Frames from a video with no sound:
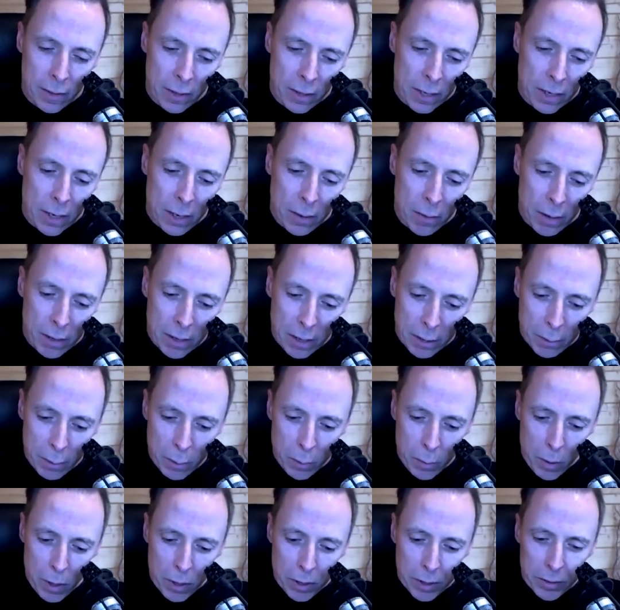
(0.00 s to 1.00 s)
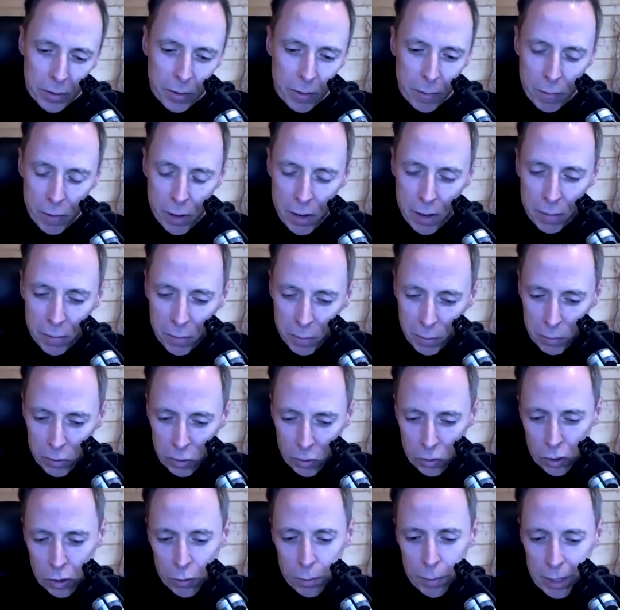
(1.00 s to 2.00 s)
and then my blog has evolved from
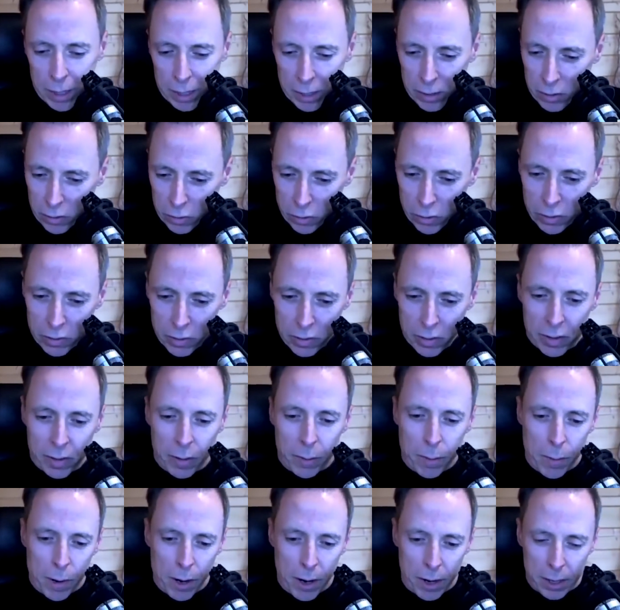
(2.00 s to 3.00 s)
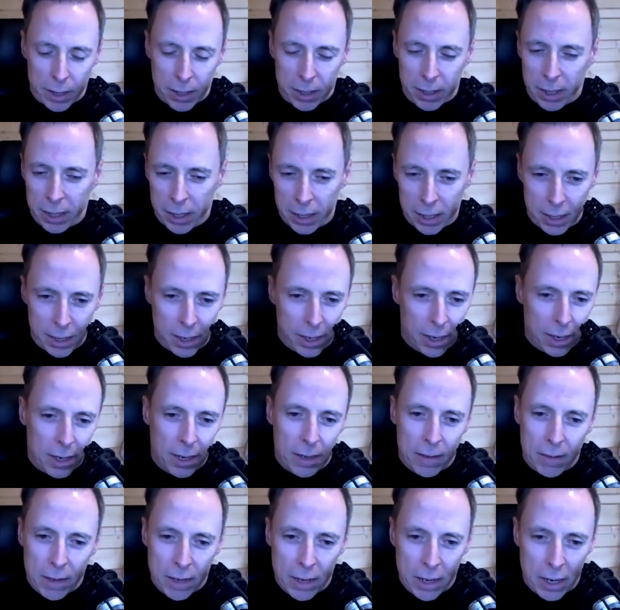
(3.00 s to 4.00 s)
social media tools into marketing
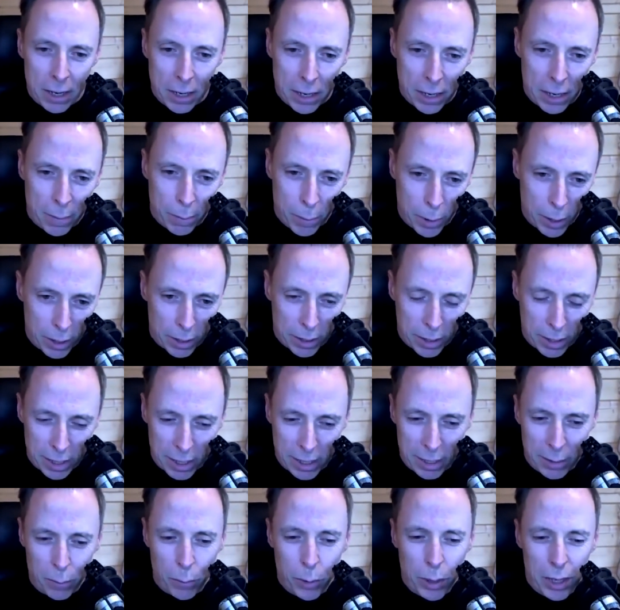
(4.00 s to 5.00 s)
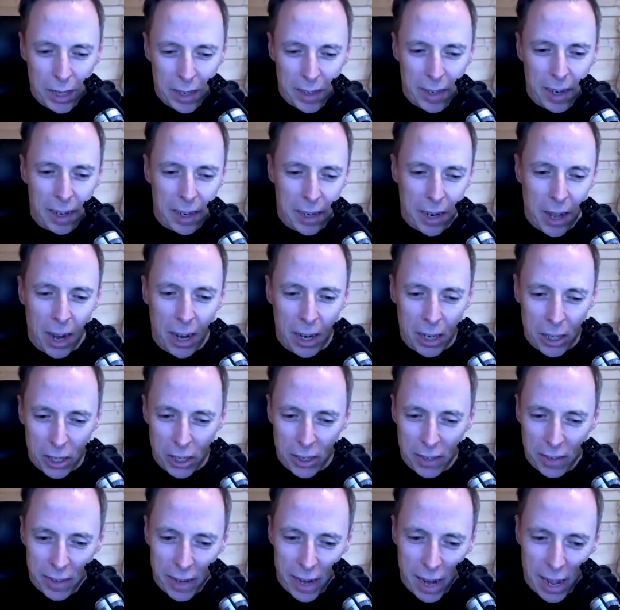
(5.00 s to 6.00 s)
and with a technology
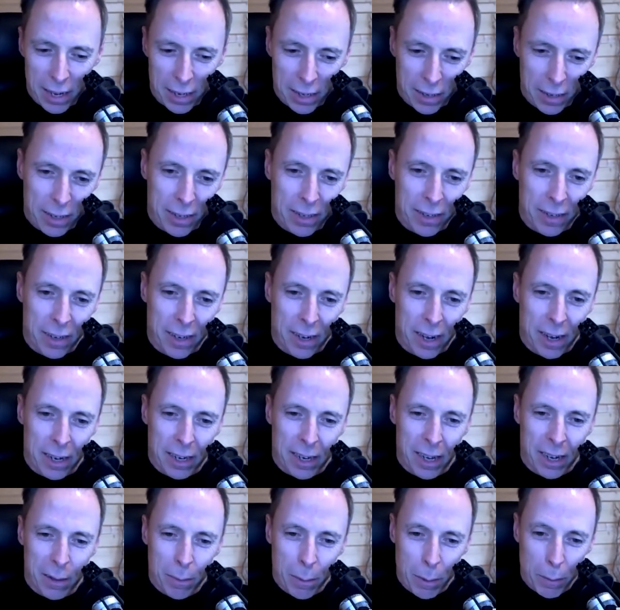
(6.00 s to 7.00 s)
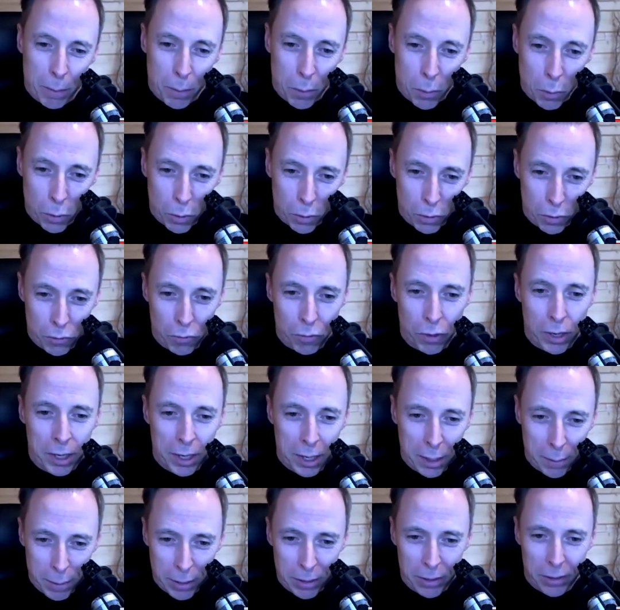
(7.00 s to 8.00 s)
slant because I got a bit bored writing
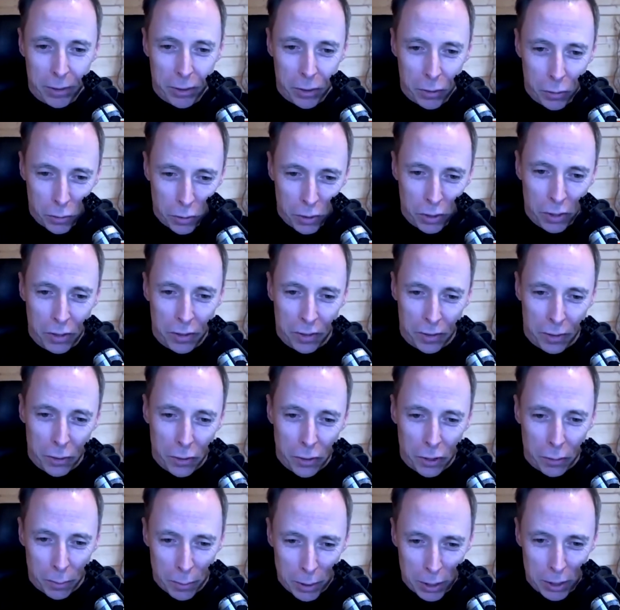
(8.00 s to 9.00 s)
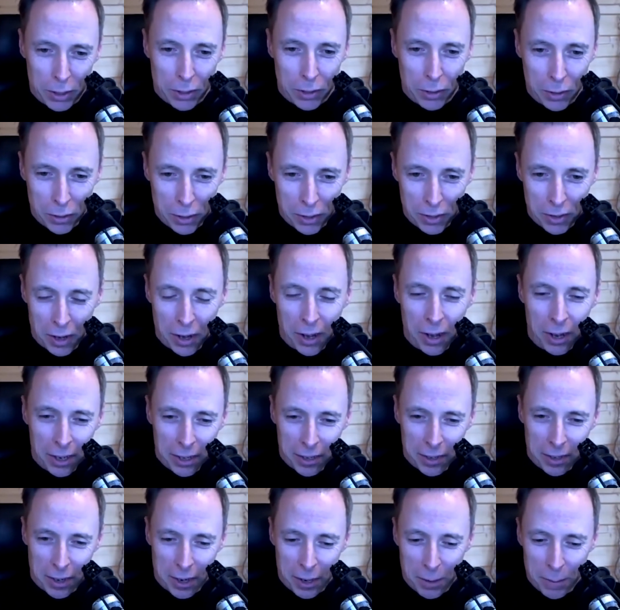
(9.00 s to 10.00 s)
about tools, social media tools all the
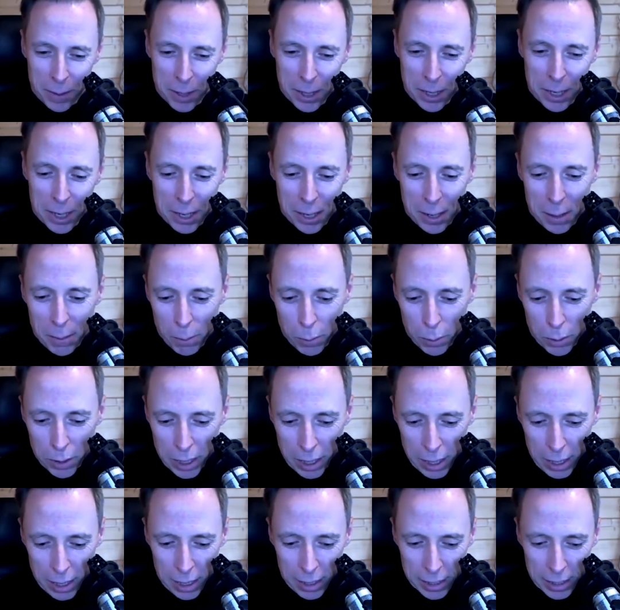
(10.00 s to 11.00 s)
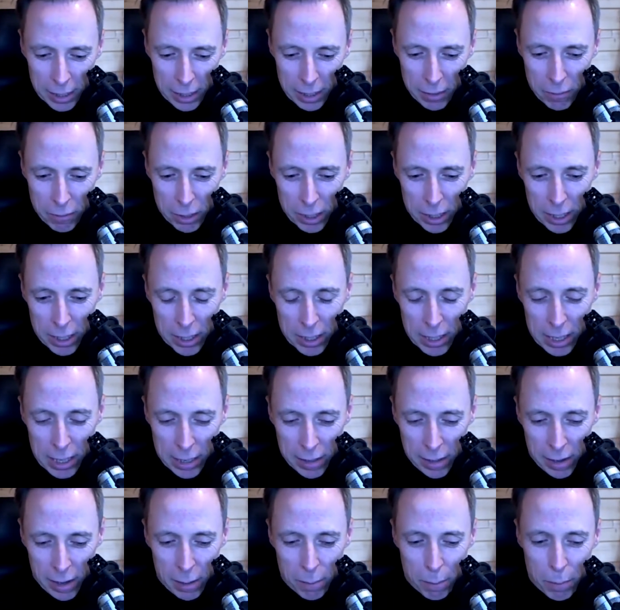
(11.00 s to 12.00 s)
time. But I did write
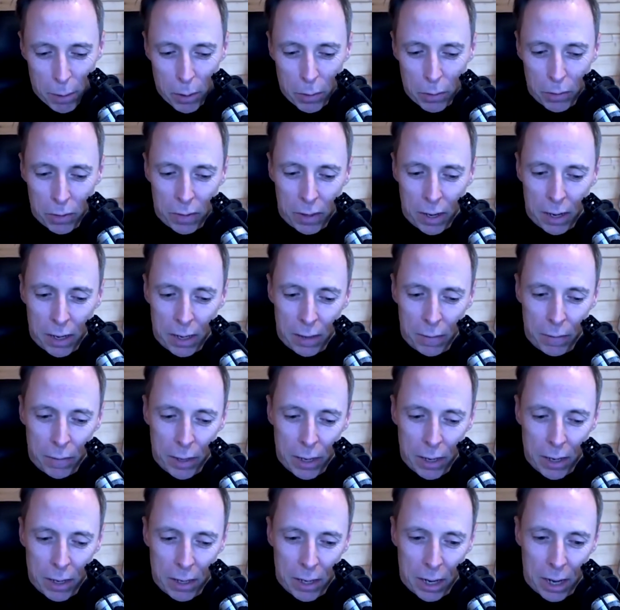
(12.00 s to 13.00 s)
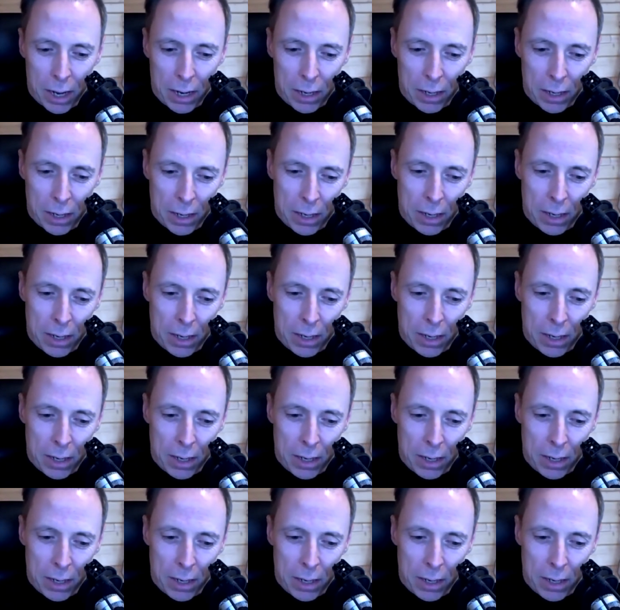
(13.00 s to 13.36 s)
detailed posts. And if you look at